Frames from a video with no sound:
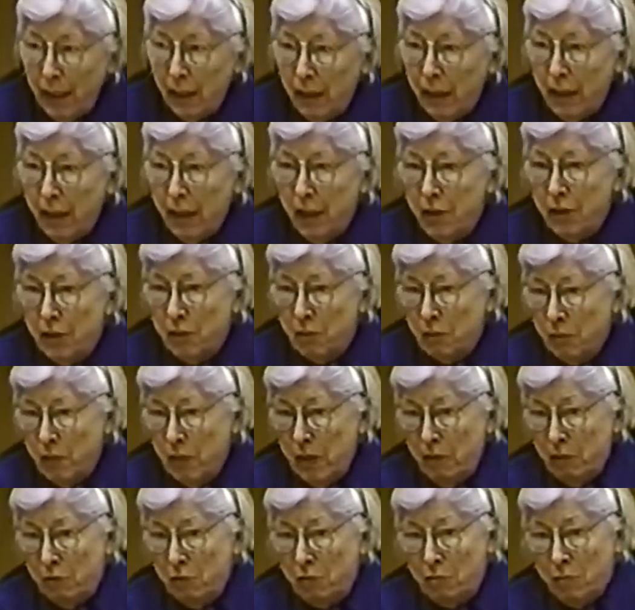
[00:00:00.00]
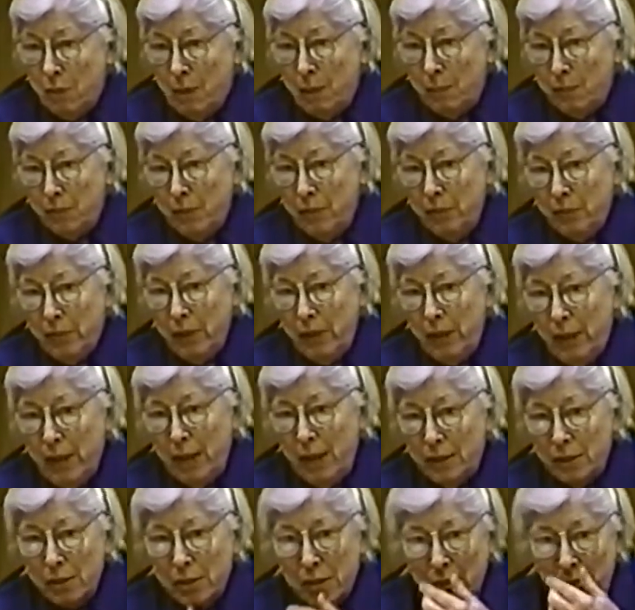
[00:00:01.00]
I got into real trouble doing
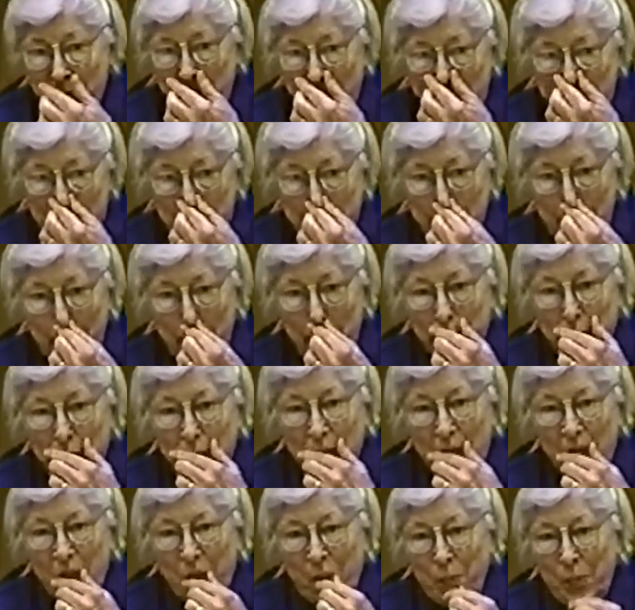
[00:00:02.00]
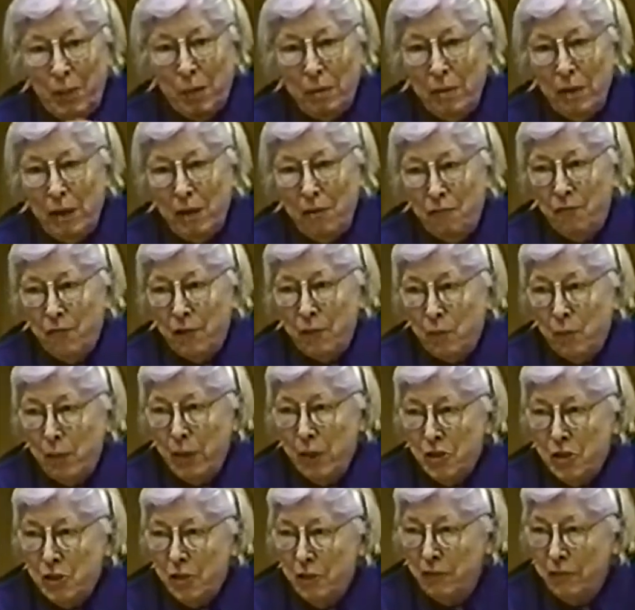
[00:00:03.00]
that, so much trouble that the American
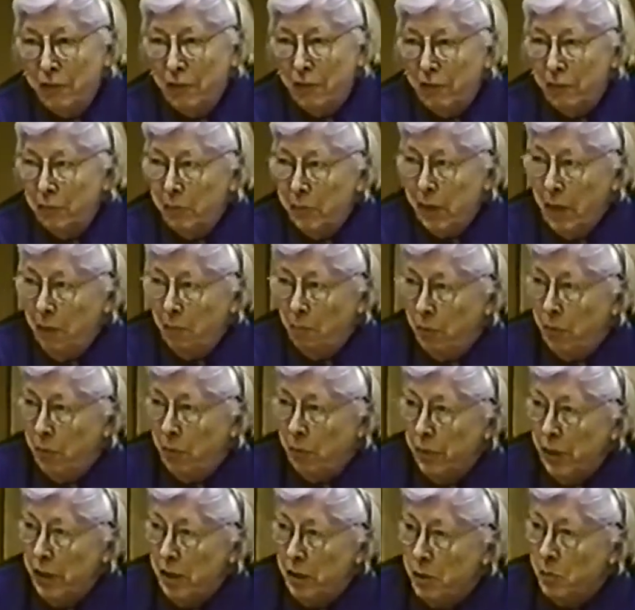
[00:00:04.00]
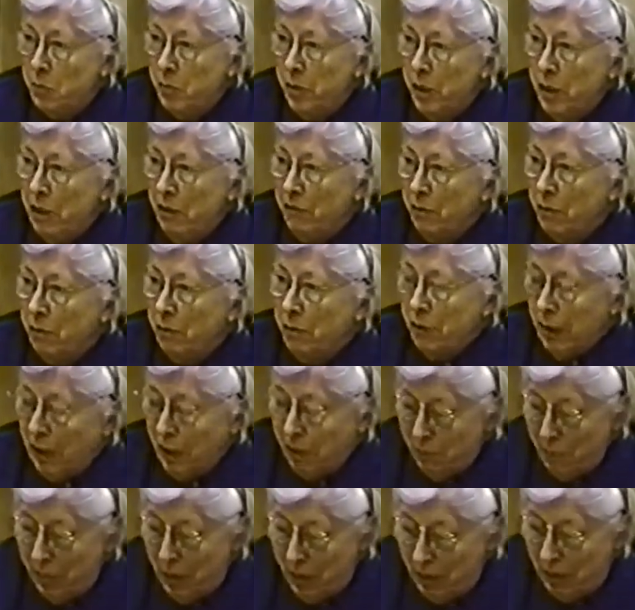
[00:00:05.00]
Federation of Government Employees wouldn't even
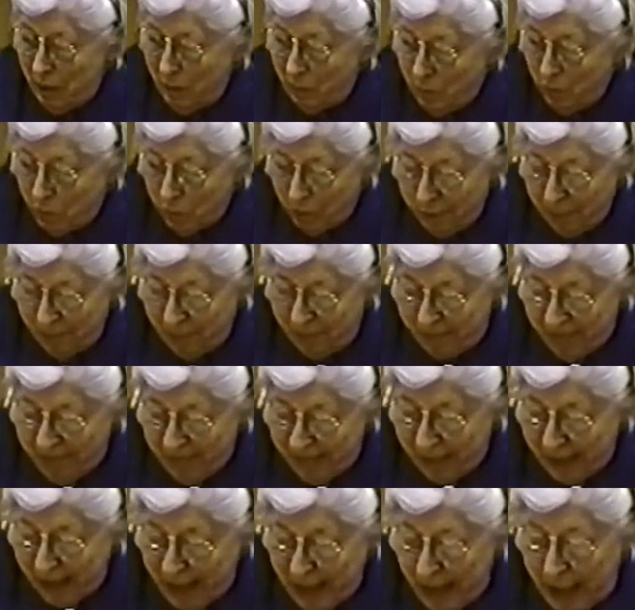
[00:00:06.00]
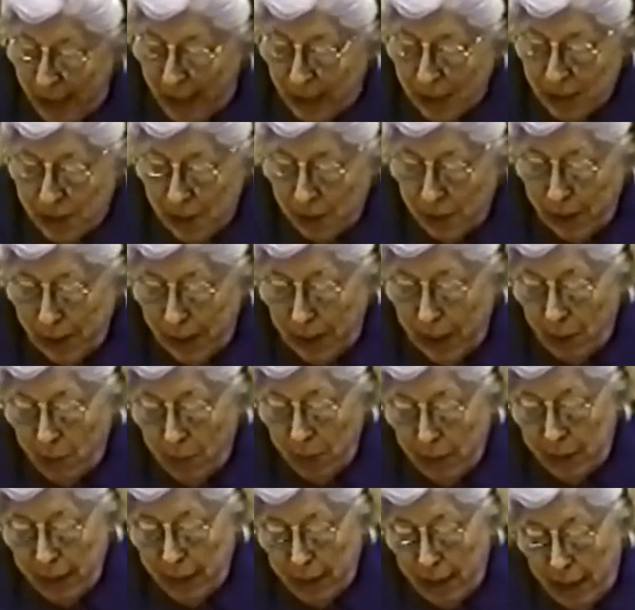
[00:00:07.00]
look at me anymore. So then
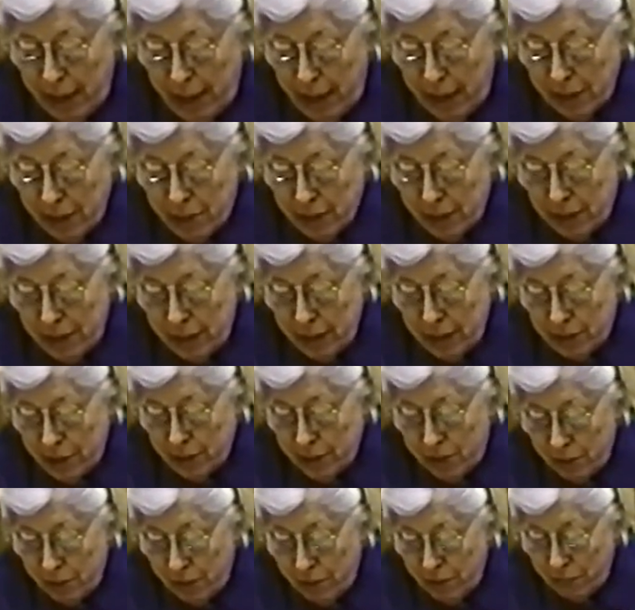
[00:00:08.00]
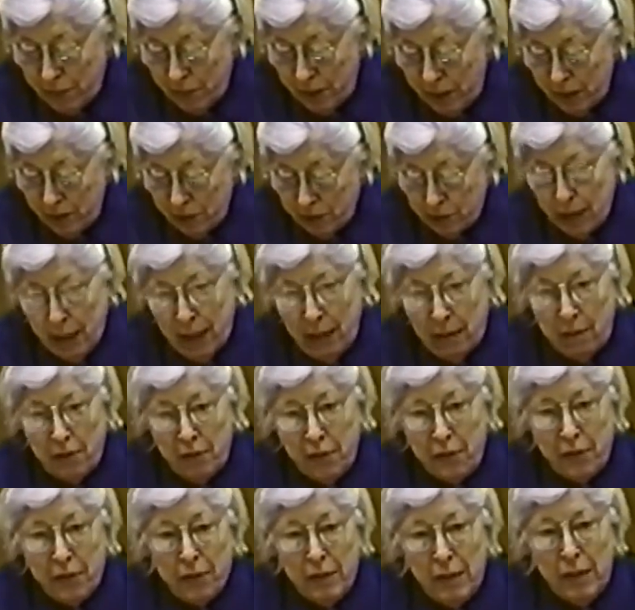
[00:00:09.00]
I went to the National Institute of Mental
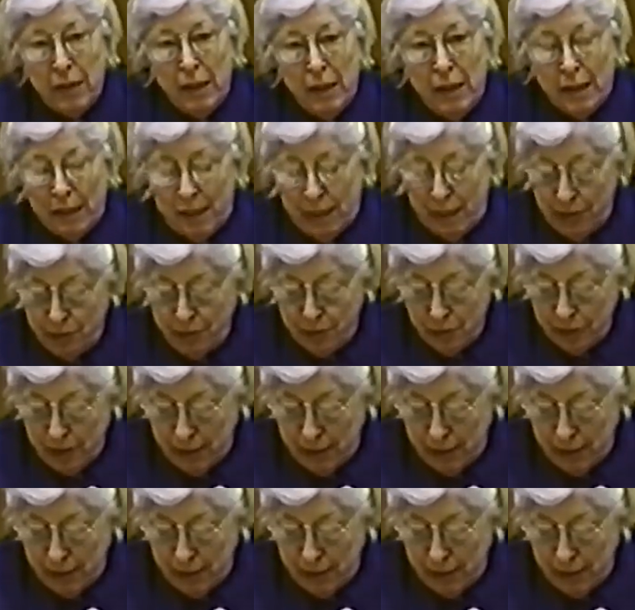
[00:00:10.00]
Health, and I